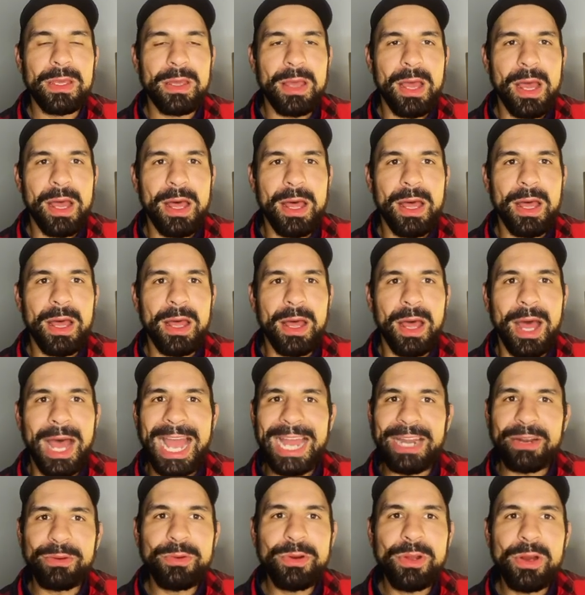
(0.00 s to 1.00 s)
Uh,
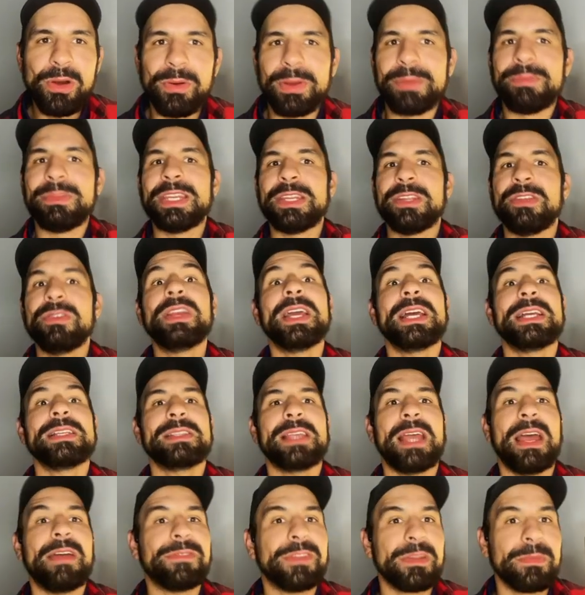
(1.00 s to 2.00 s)
I don't know. I mean, you
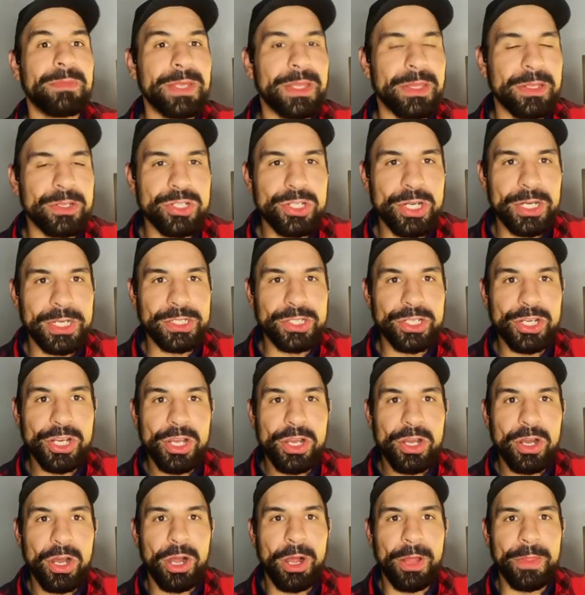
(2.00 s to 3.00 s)
guys have to be the judge
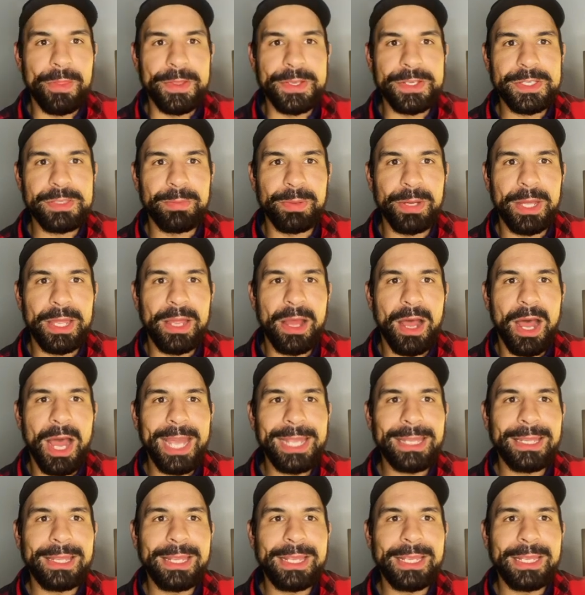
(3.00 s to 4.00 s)
on this, but
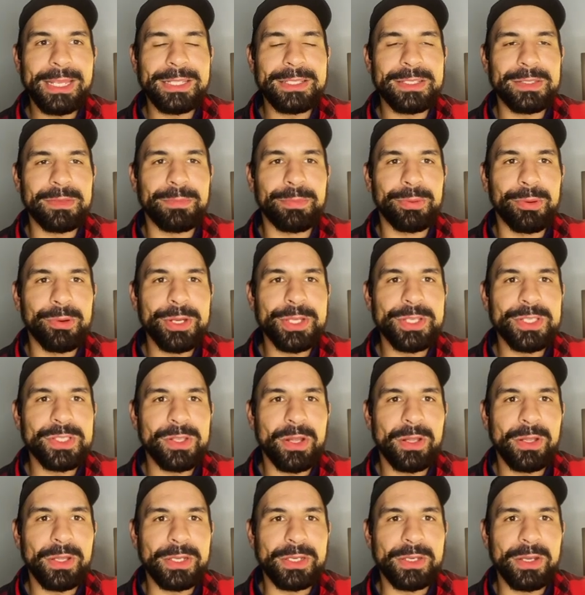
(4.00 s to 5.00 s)
I think it's a pretty
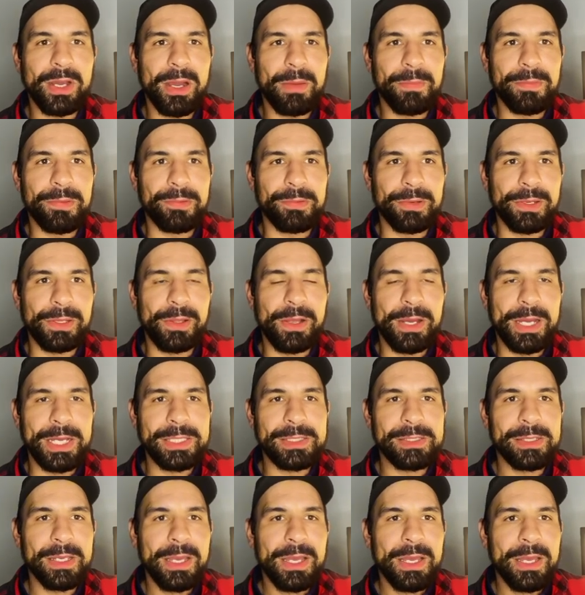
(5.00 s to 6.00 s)
solid top three
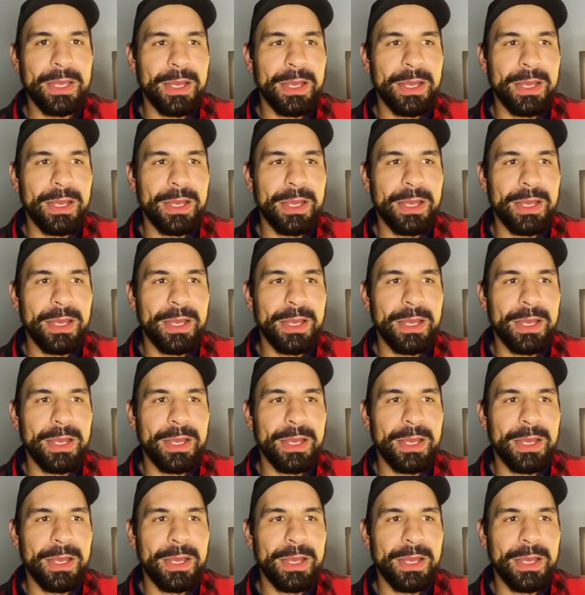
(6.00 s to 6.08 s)
lines.